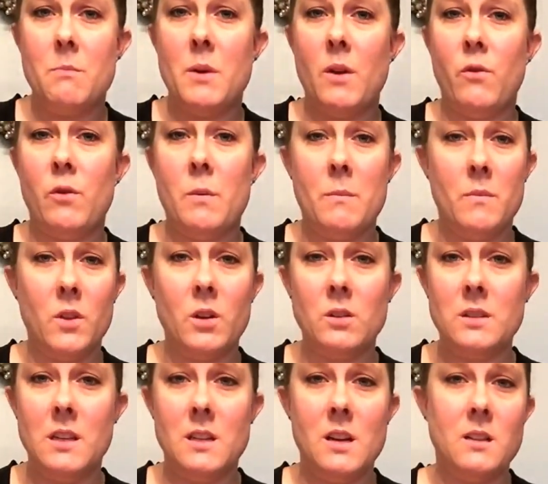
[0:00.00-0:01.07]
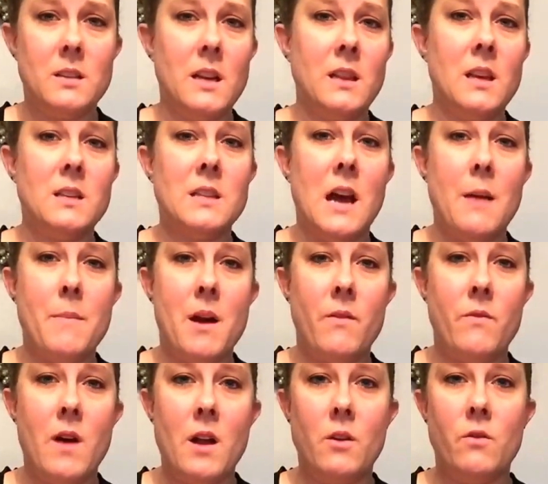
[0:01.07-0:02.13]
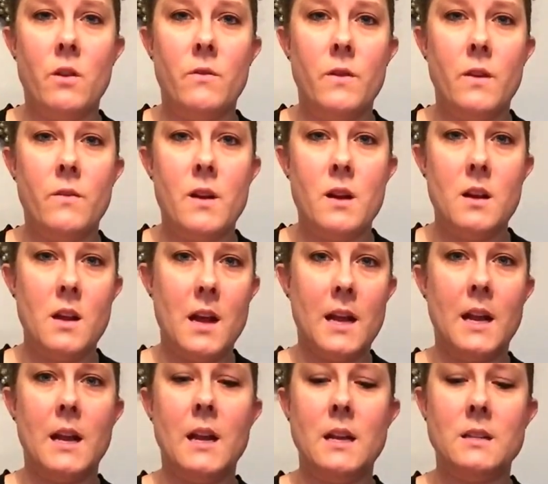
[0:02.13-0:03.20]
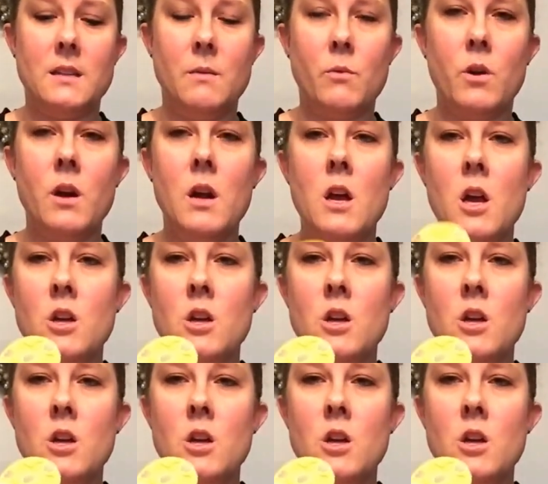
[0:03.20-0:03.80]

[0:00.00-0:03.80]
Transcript: but for little details like this, I buy Fonderific fondant. I get an AC Moore.